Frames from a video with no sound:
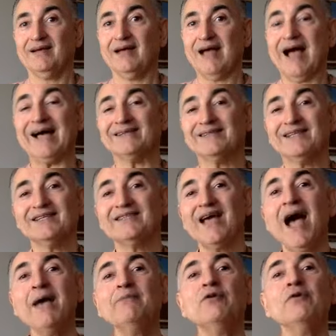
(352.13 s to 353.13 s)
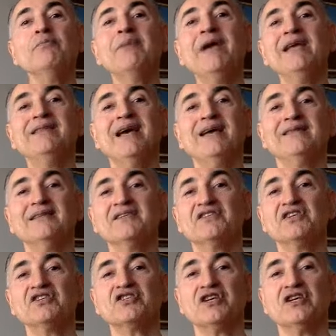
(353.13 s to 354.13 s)
At the time you made that
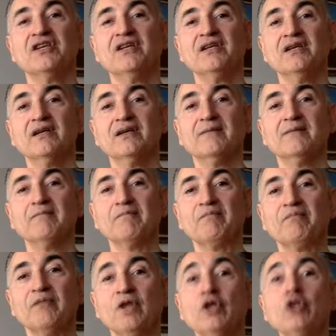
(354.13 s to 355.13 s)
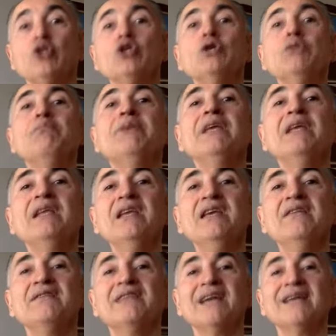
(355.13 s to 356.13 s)
decision, you
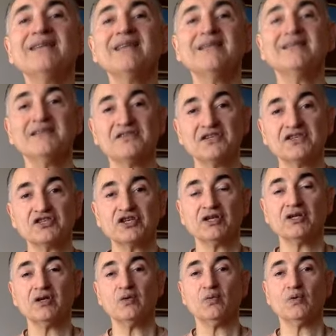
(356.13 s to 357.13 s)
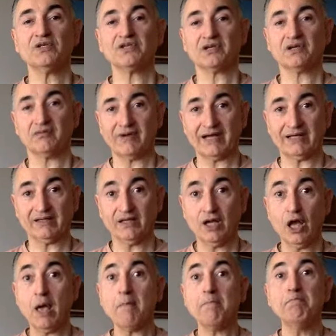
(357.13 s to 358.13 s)
believed that that decision was correct
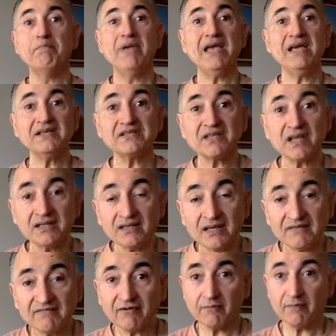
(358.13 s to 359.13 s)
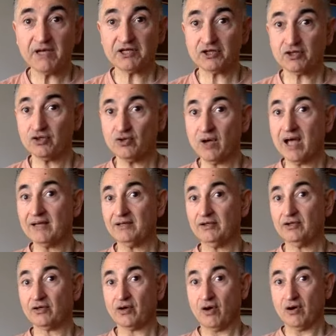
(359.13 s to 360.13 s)
based on the information you had in
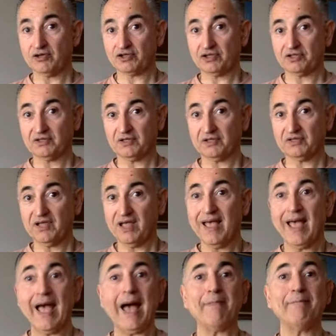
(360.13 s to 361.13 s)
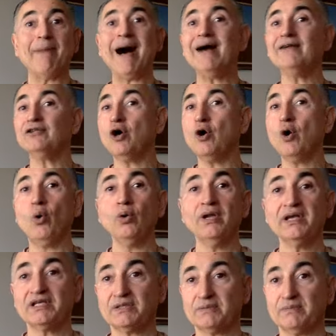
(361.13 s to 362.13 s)
your consciousness about the whole
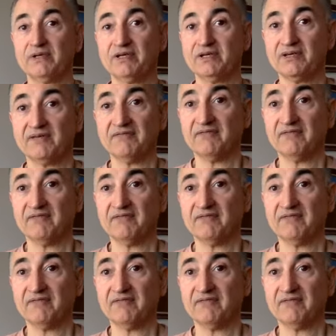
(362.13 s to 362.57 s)
experience of